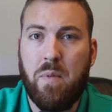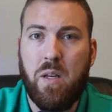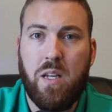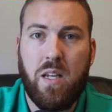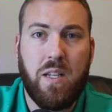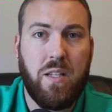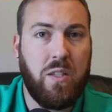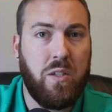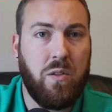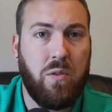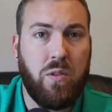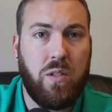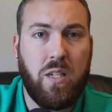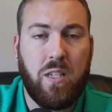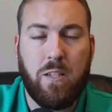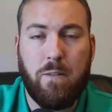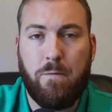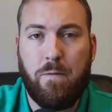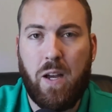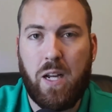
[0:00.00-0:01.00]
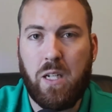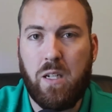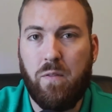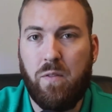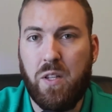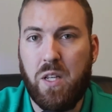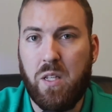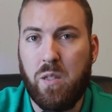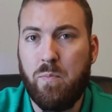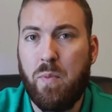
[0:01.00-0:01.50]
is used as
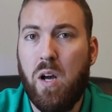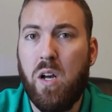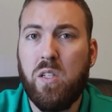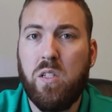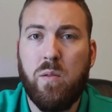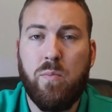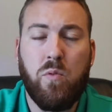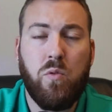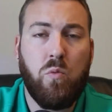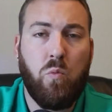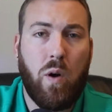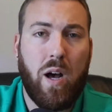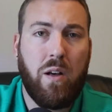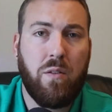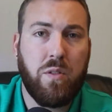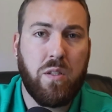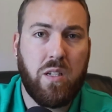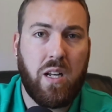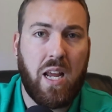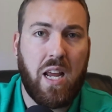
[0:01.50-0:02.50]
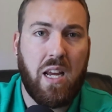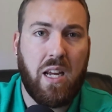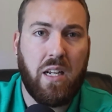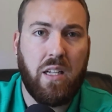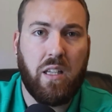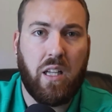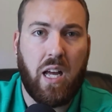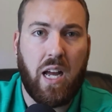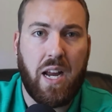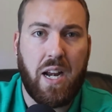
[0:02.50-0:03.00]
effectively as possible while staying in
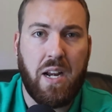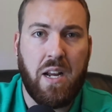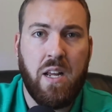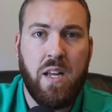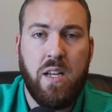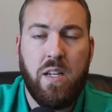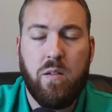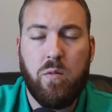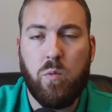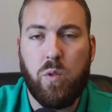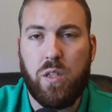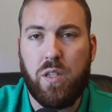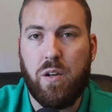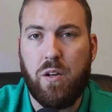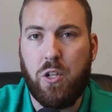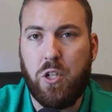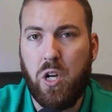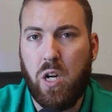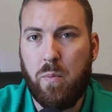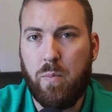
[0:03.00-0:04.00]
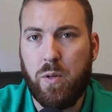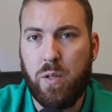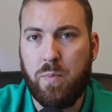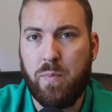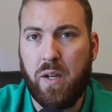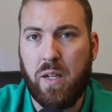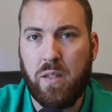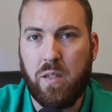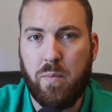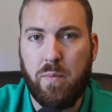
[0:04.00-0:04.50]
line with their job
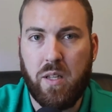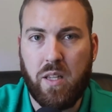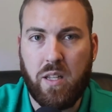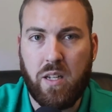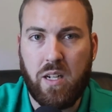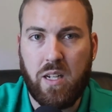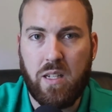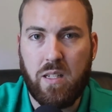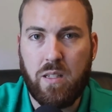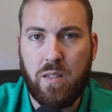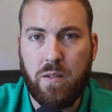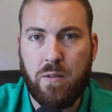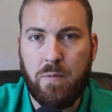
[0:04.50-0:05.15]
responsibilities.